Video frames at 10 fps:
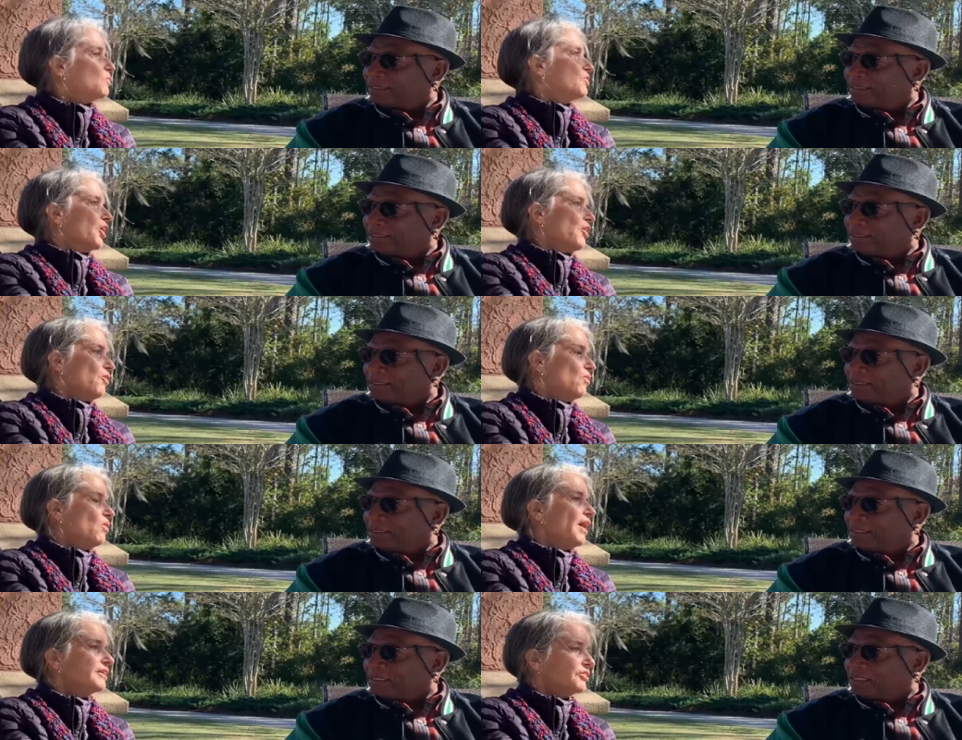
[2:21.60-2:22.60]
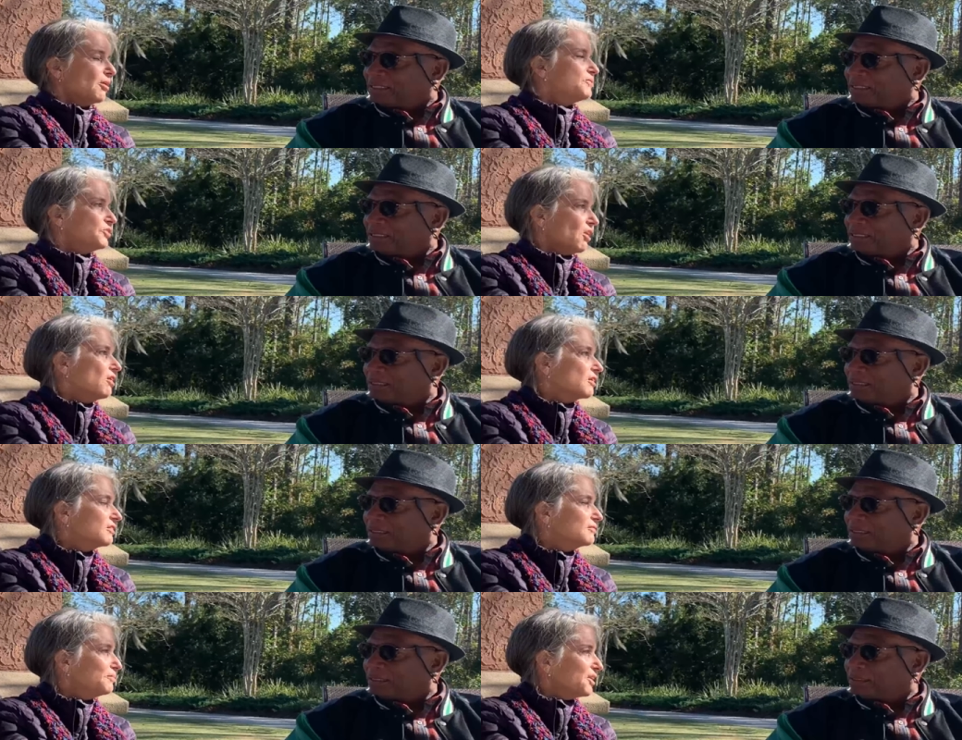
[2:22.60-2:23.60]
Speaker 1: will go and adopt a dog
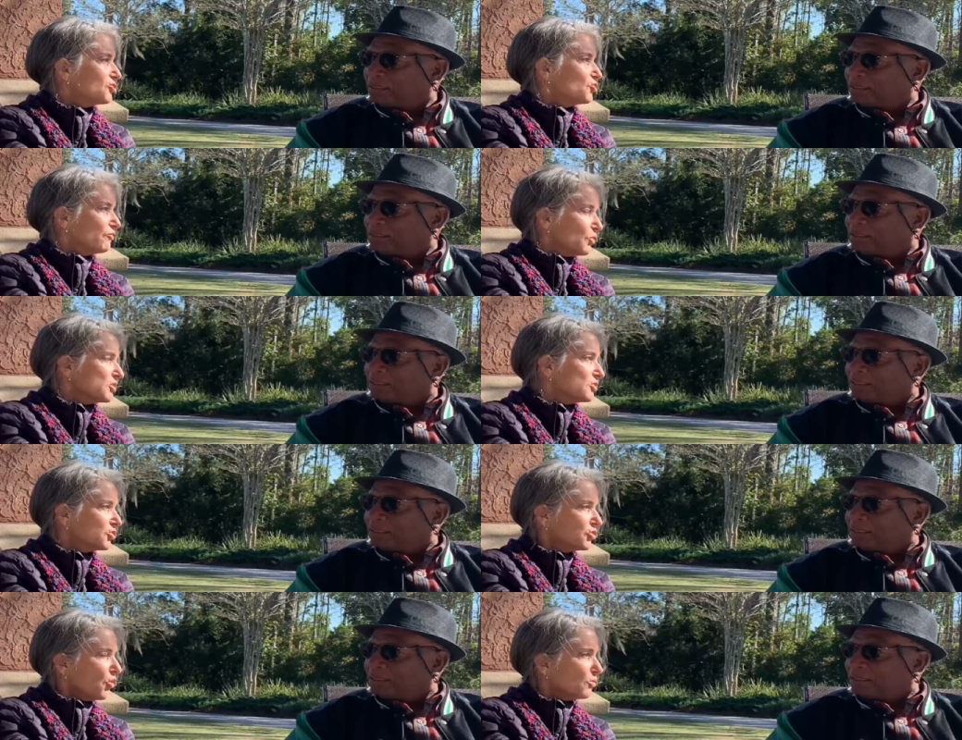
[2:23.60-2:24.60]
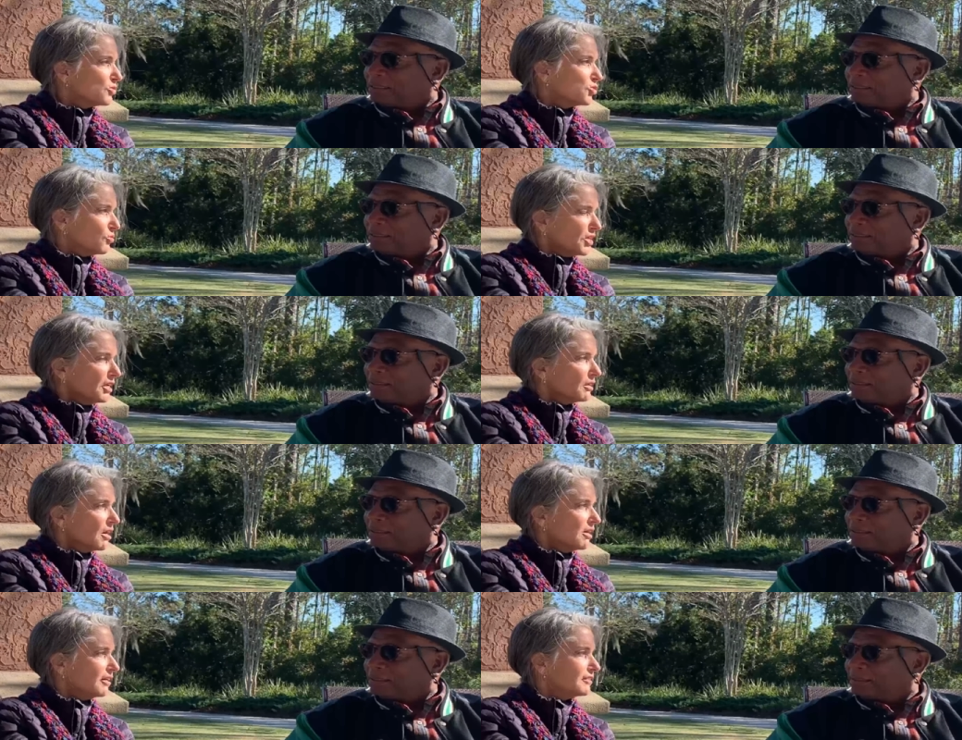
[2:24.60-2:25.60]
because your voice is so soothing and
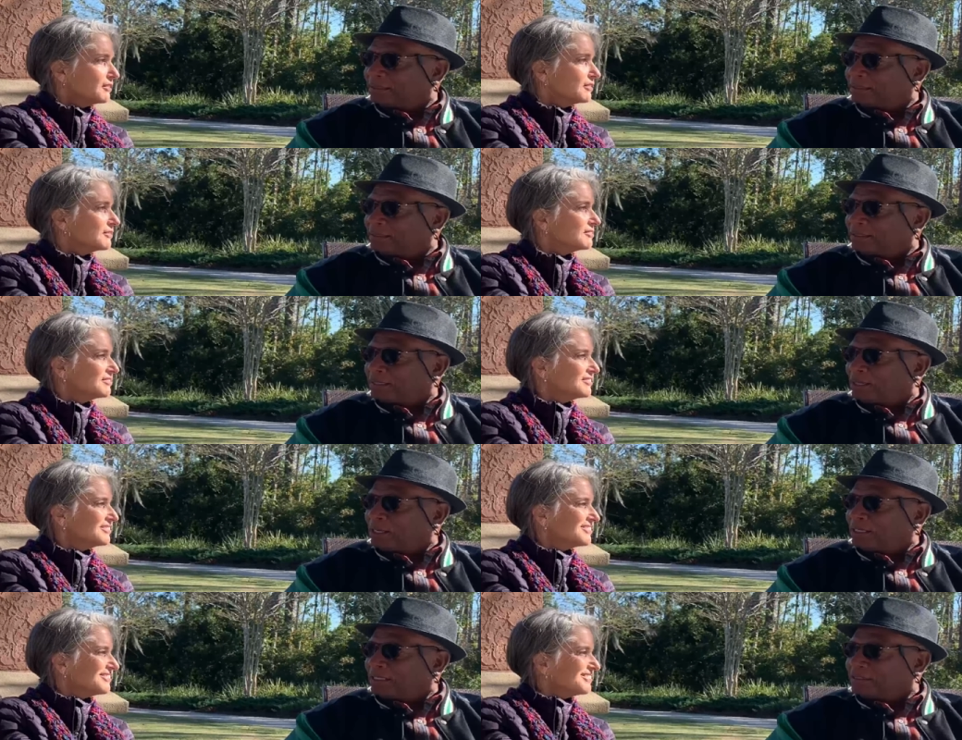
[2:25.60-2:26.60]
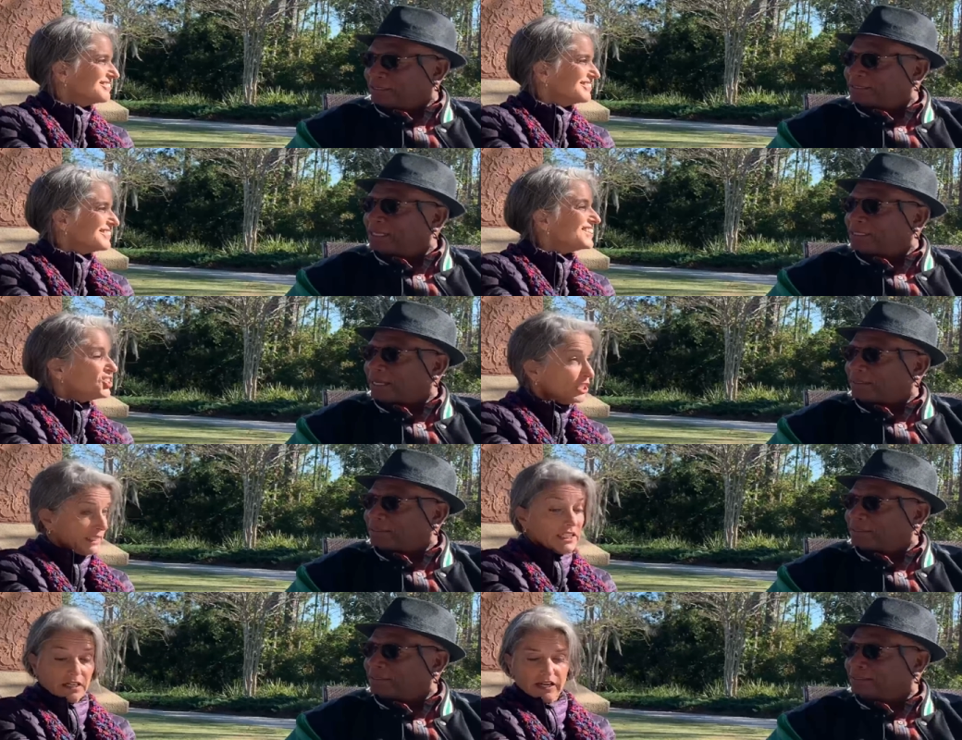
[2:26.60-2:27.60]
kind.
Speaker 2: She said that. She
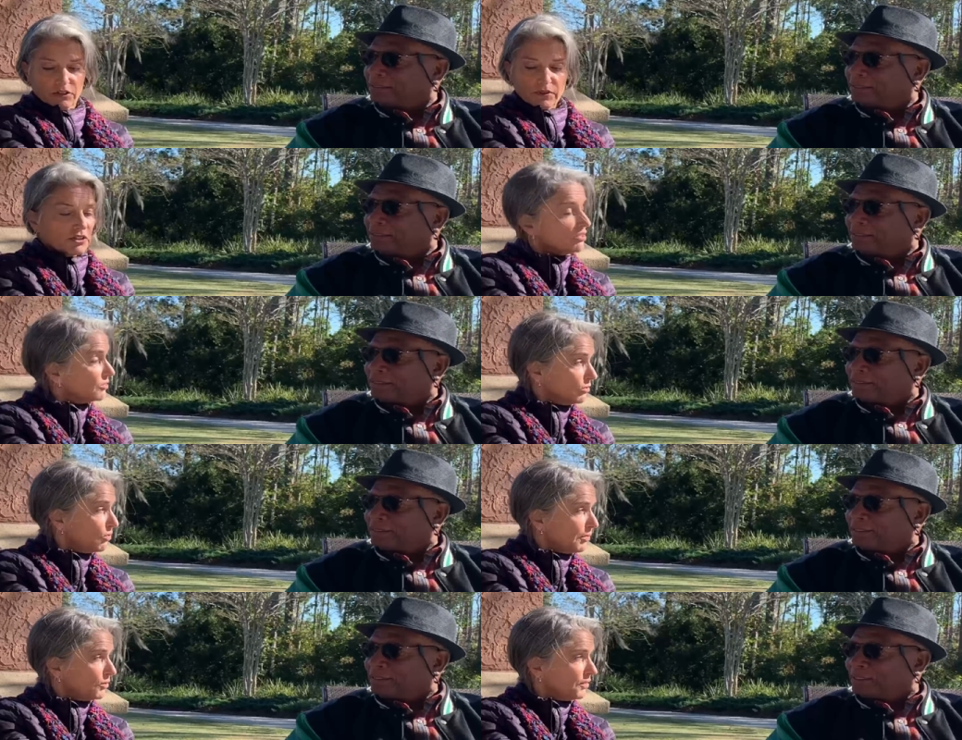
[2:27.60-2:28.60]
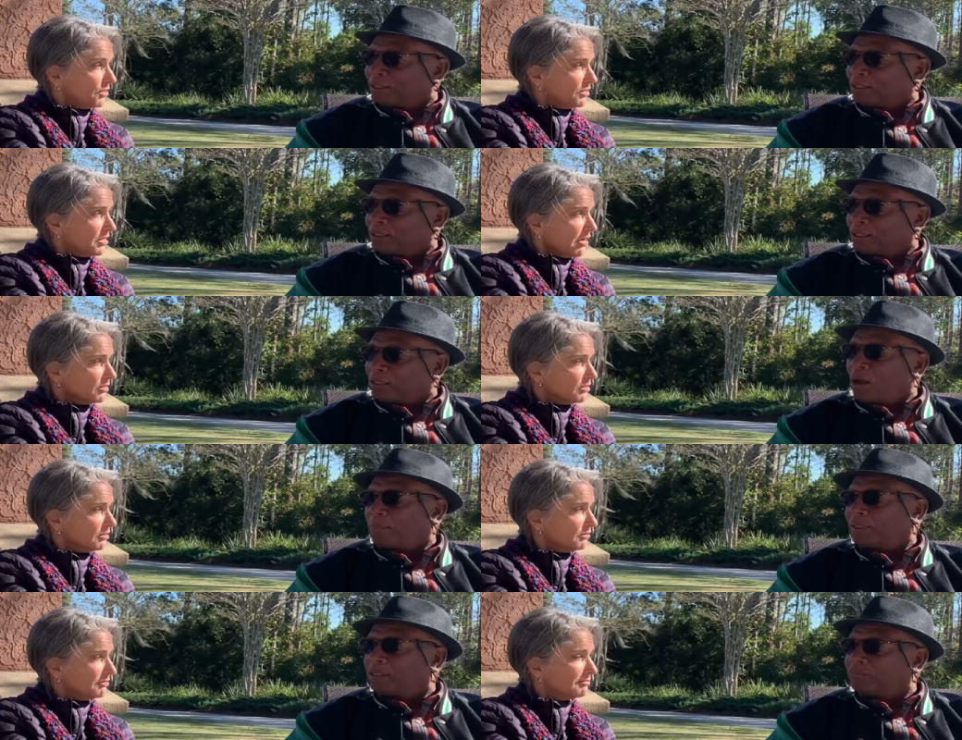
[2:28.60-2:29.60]
did.
Speaker 1: I could read you the. You want me to read you the text? No, I
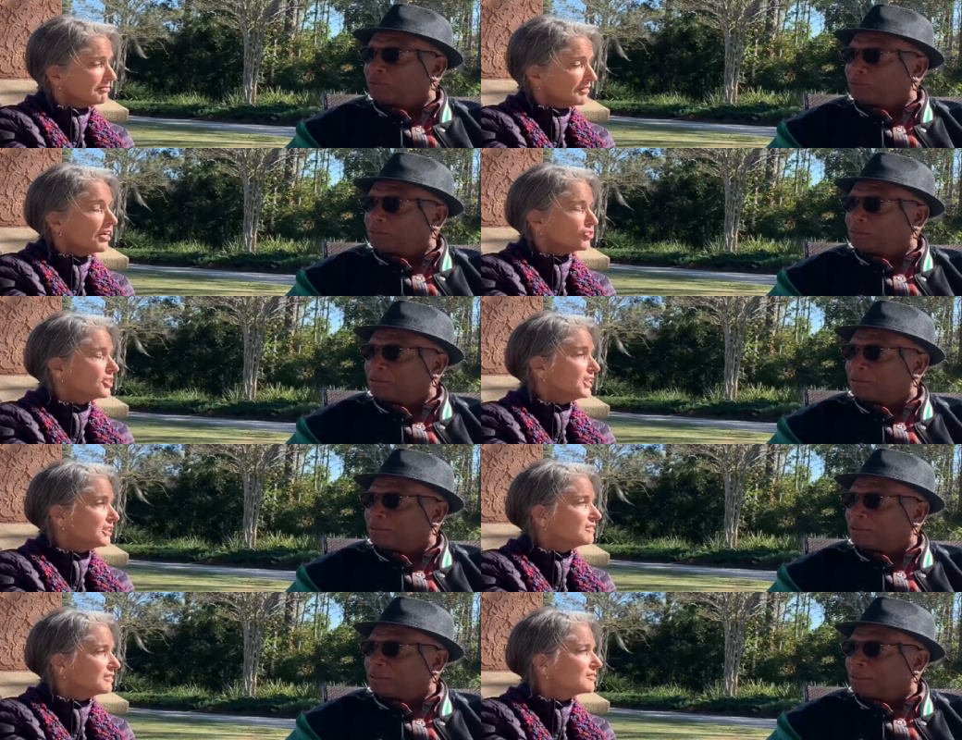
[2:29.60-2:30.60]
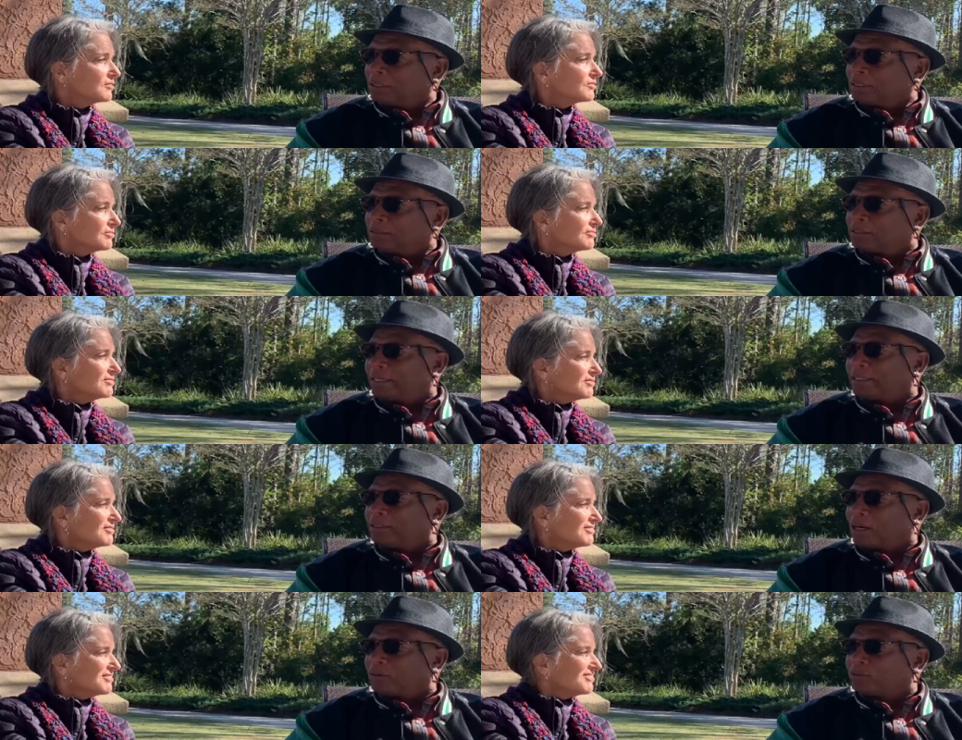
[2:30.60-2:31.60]
believe you. Yeah, she did.
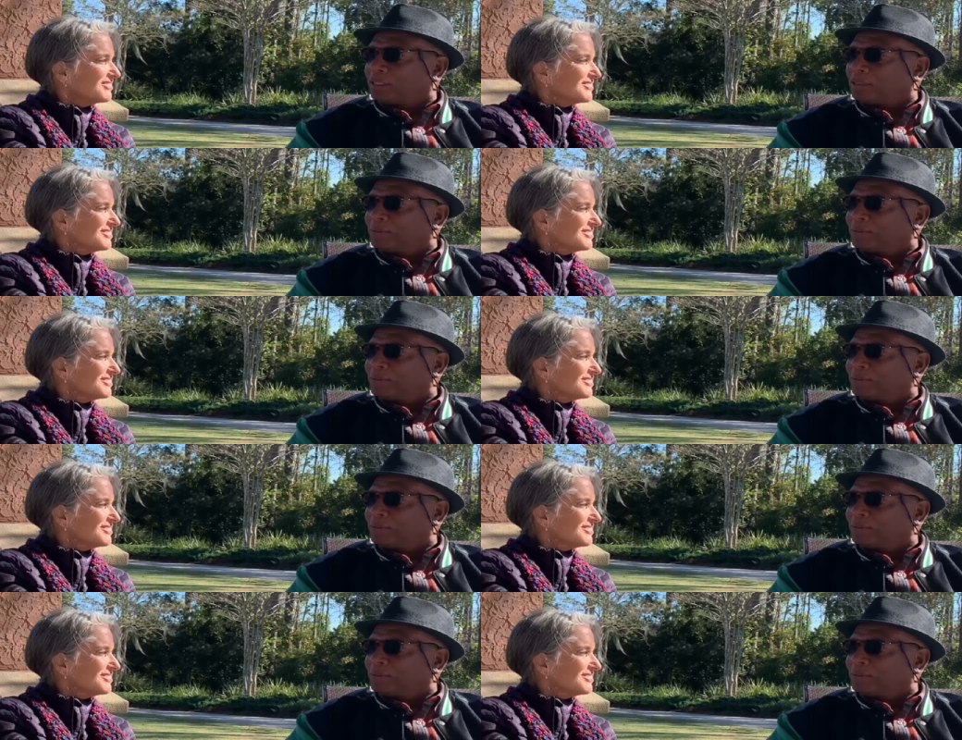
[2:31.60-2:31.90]
Speaker 2: Cheyenne, are you kidding